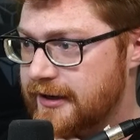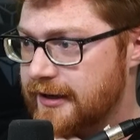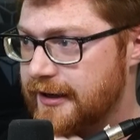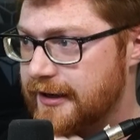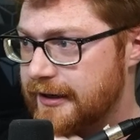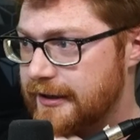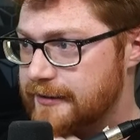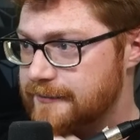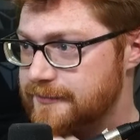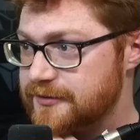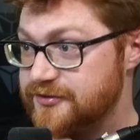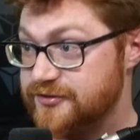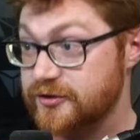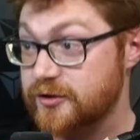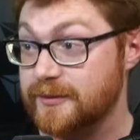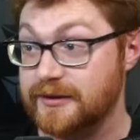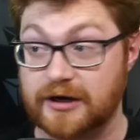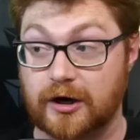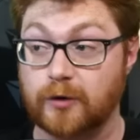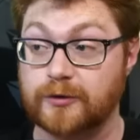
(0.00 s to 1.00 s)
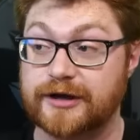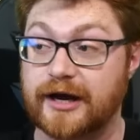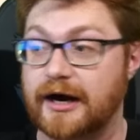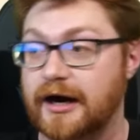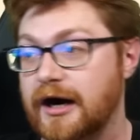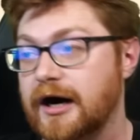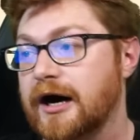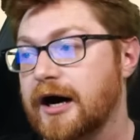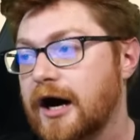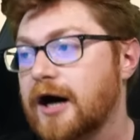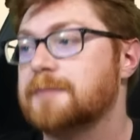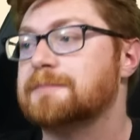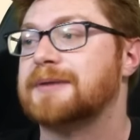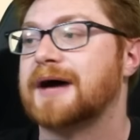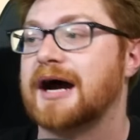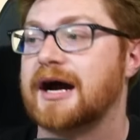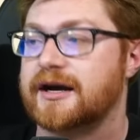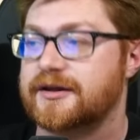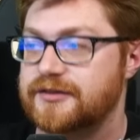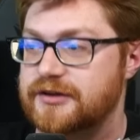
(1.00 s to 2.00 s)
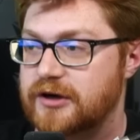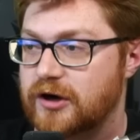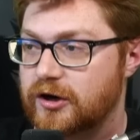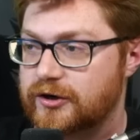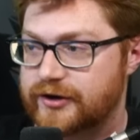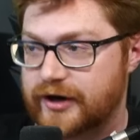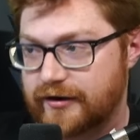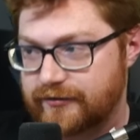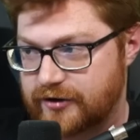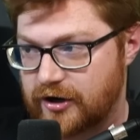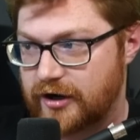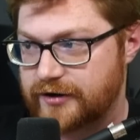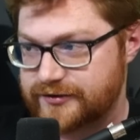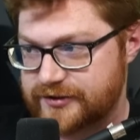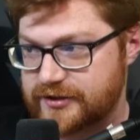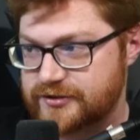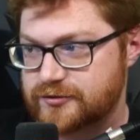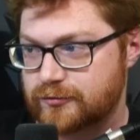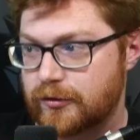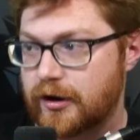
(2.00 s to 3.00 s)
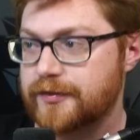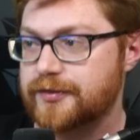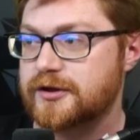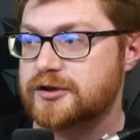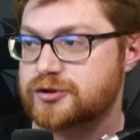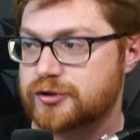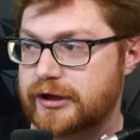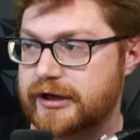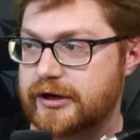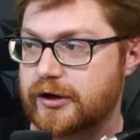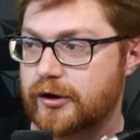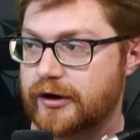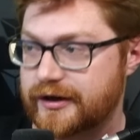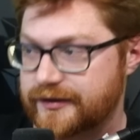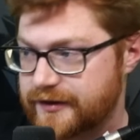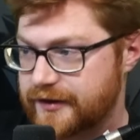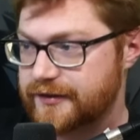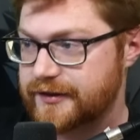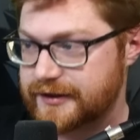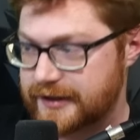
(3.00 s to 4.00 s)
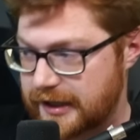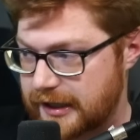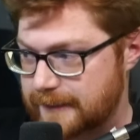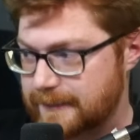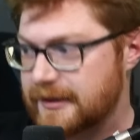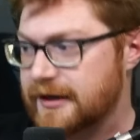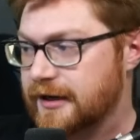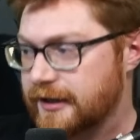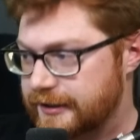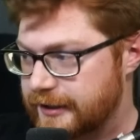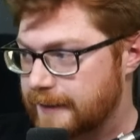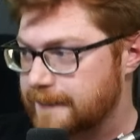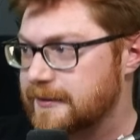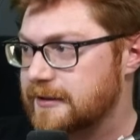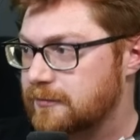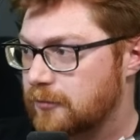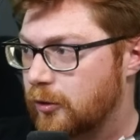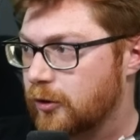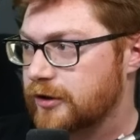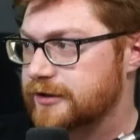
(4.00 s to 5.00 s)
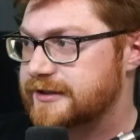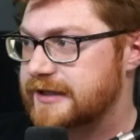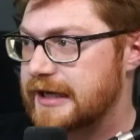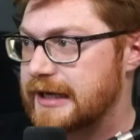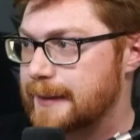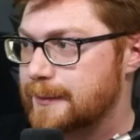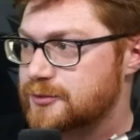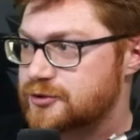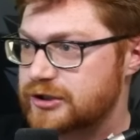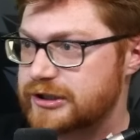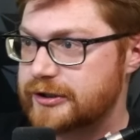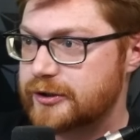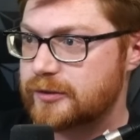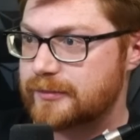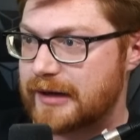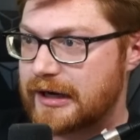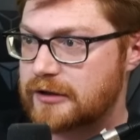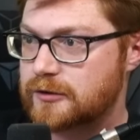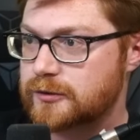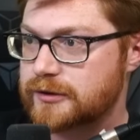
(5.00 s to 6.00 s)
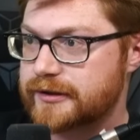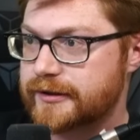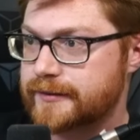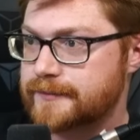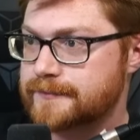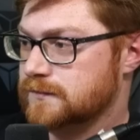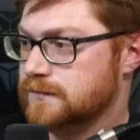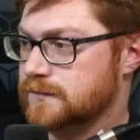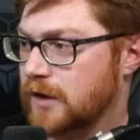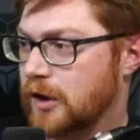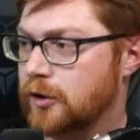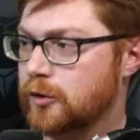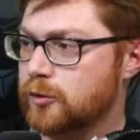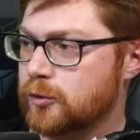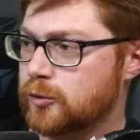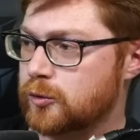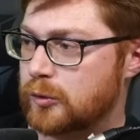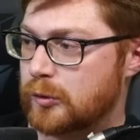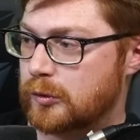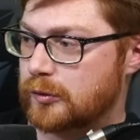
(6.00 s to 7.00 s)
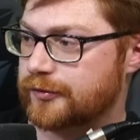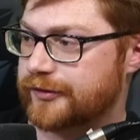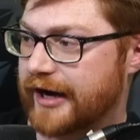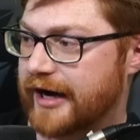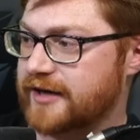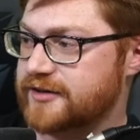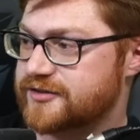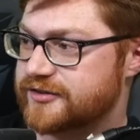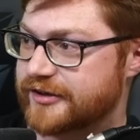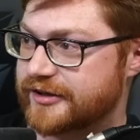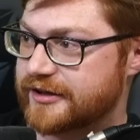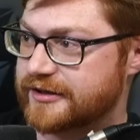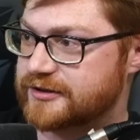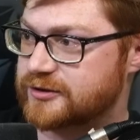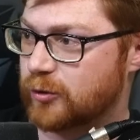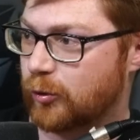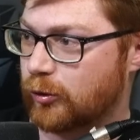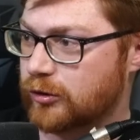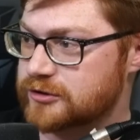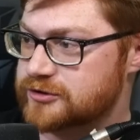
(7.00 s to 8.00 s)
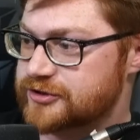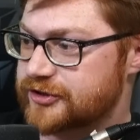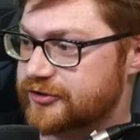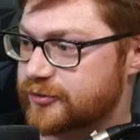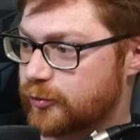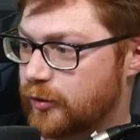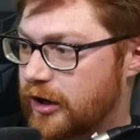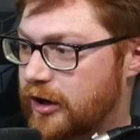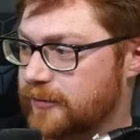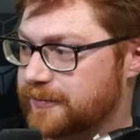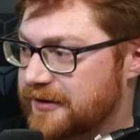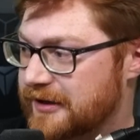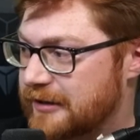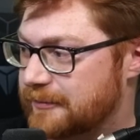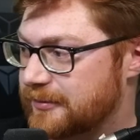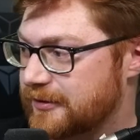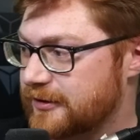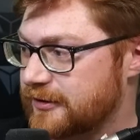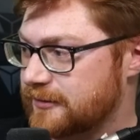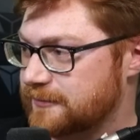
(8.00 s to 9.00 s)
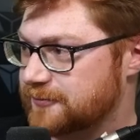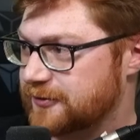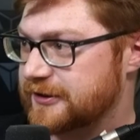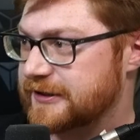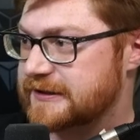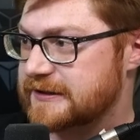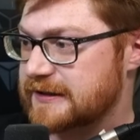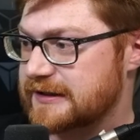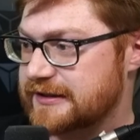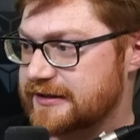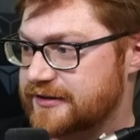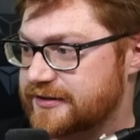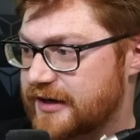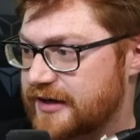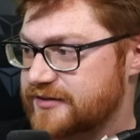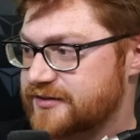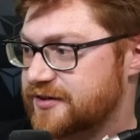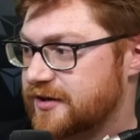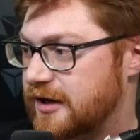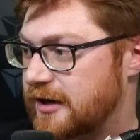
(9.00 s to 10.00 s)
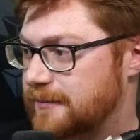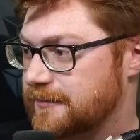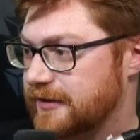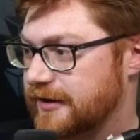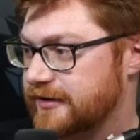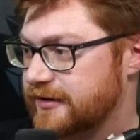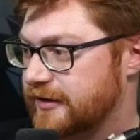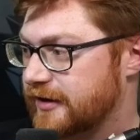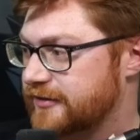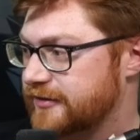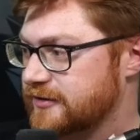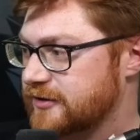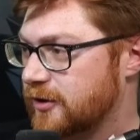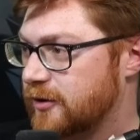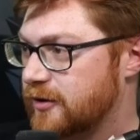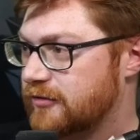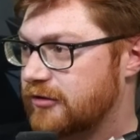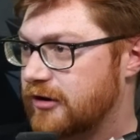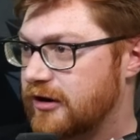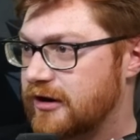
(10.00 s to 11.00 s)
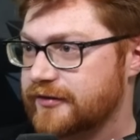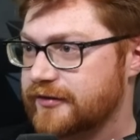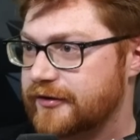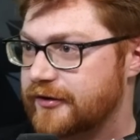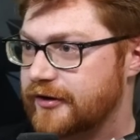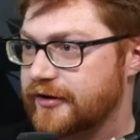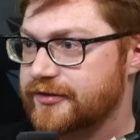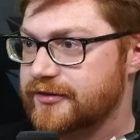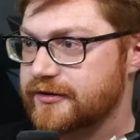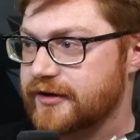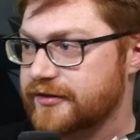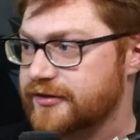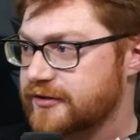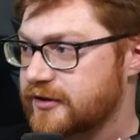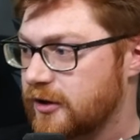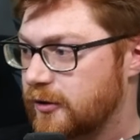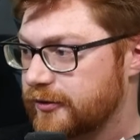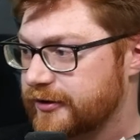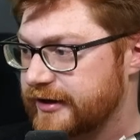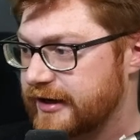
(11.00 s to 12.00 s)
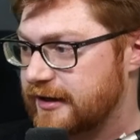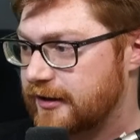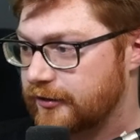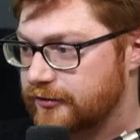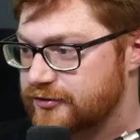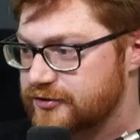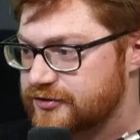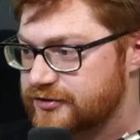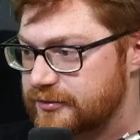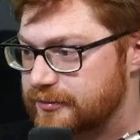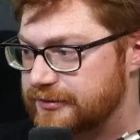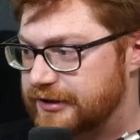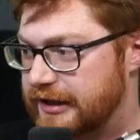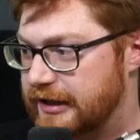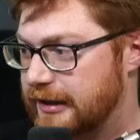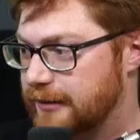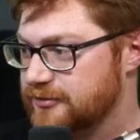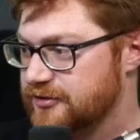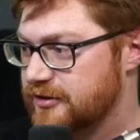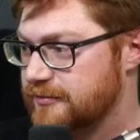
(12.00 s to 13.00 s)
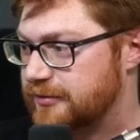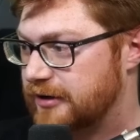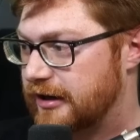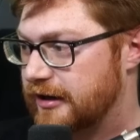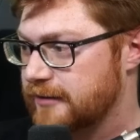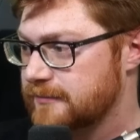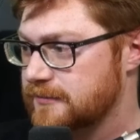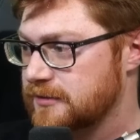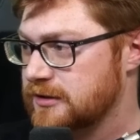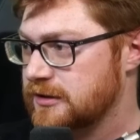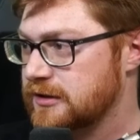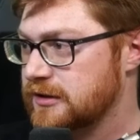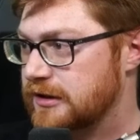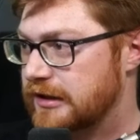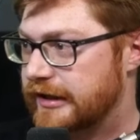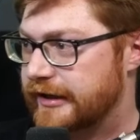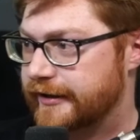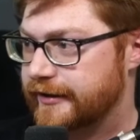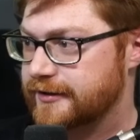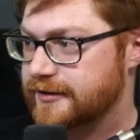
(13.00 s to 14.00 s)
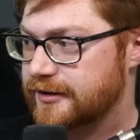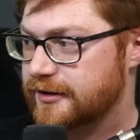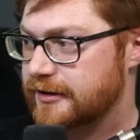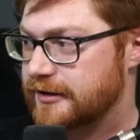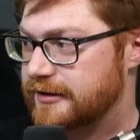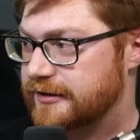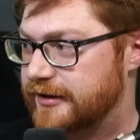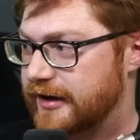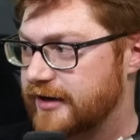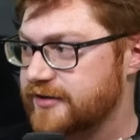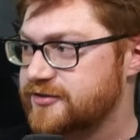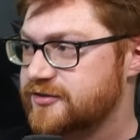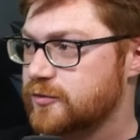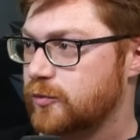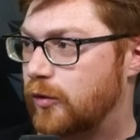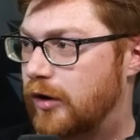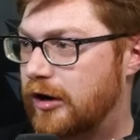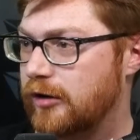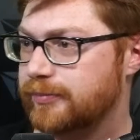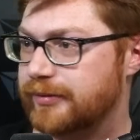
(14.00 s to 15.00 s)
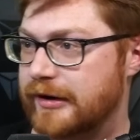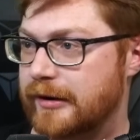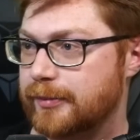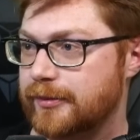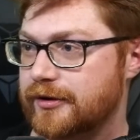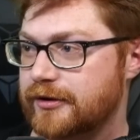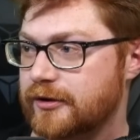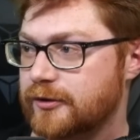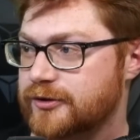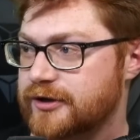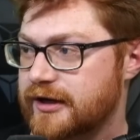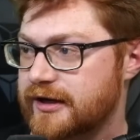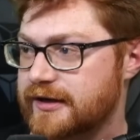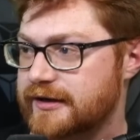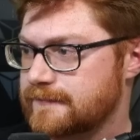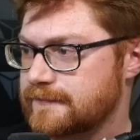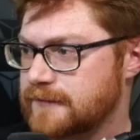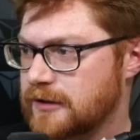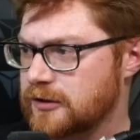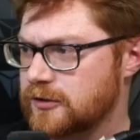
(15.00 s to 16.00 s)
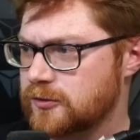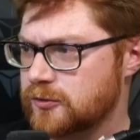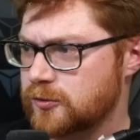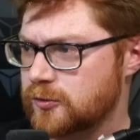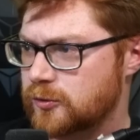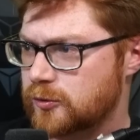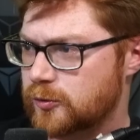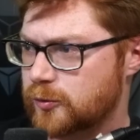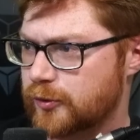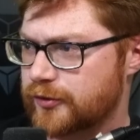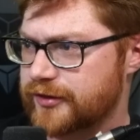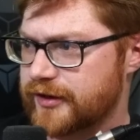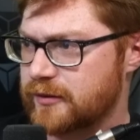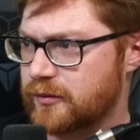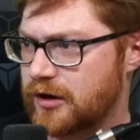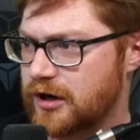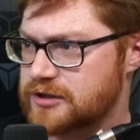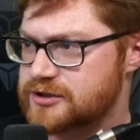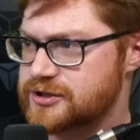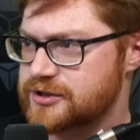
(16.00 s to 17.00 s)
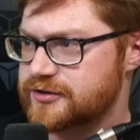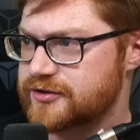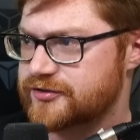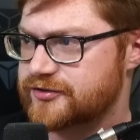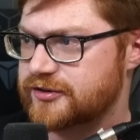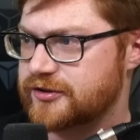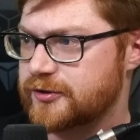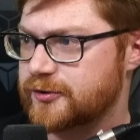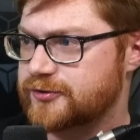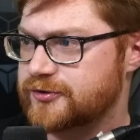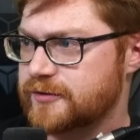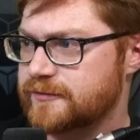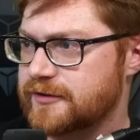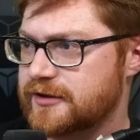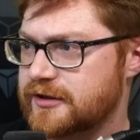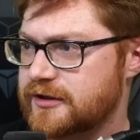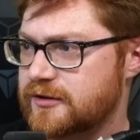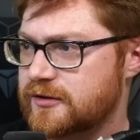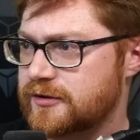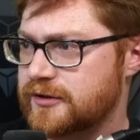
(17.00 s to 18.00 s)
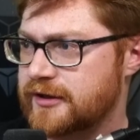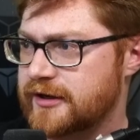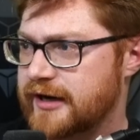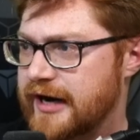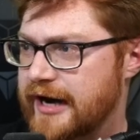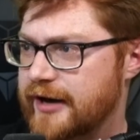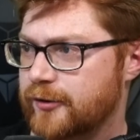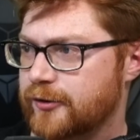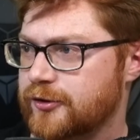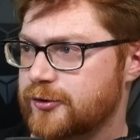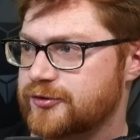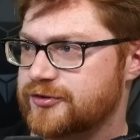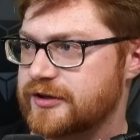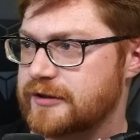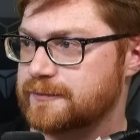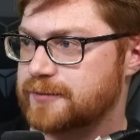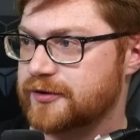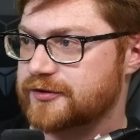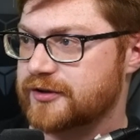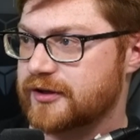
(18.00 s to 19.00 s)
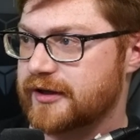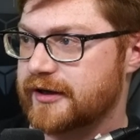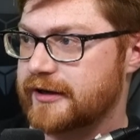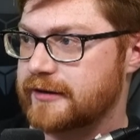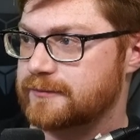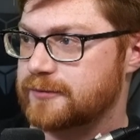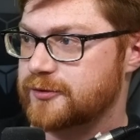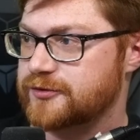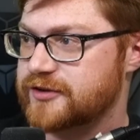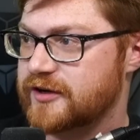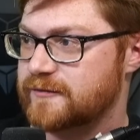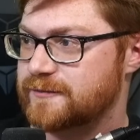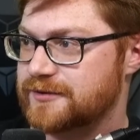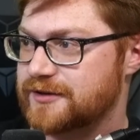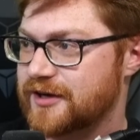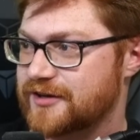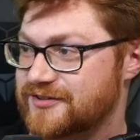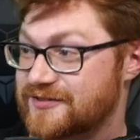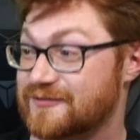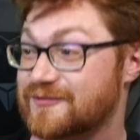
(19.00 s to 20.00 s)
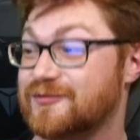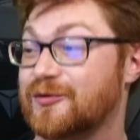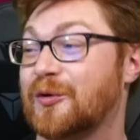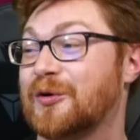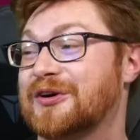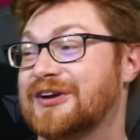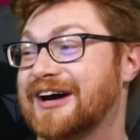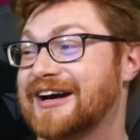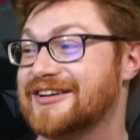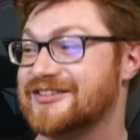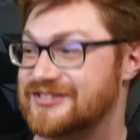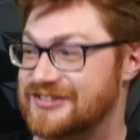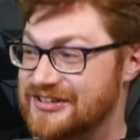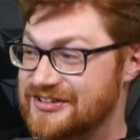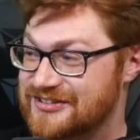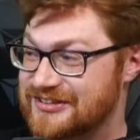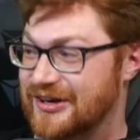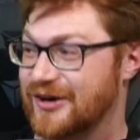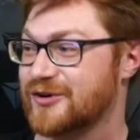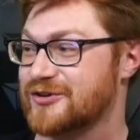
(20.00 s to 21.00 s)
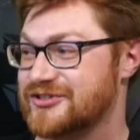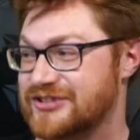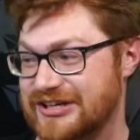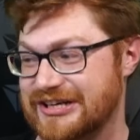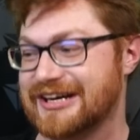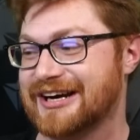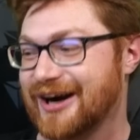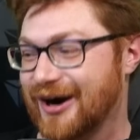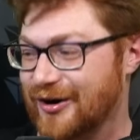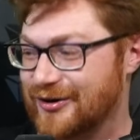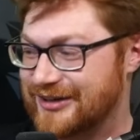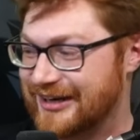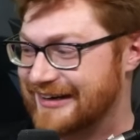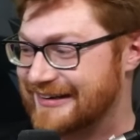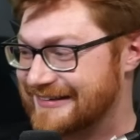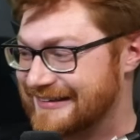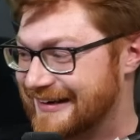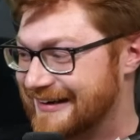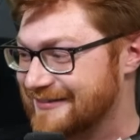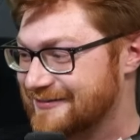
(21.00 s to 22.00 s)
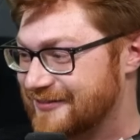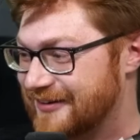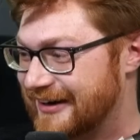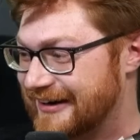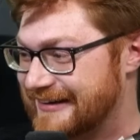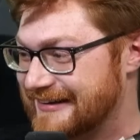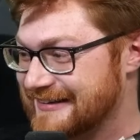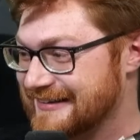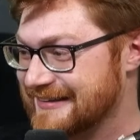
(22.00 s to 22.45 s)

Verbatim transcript: I'm assuming, oh yeah, uh, unpack the archive contents, run the trainer, and then the game. Yep, more game trainer malware ooh, that's a gorgeous wallpaper, pretty clean desktop. Nothing, nothing going wrong there. Nothing, nothing going down. Just some games in the bottom and nice wallpaper. Okay. Oh, were they watching just a YouTube video? How to reduce input delay and boost FPS in Fortnite Season OG. Okay, yeah, fine.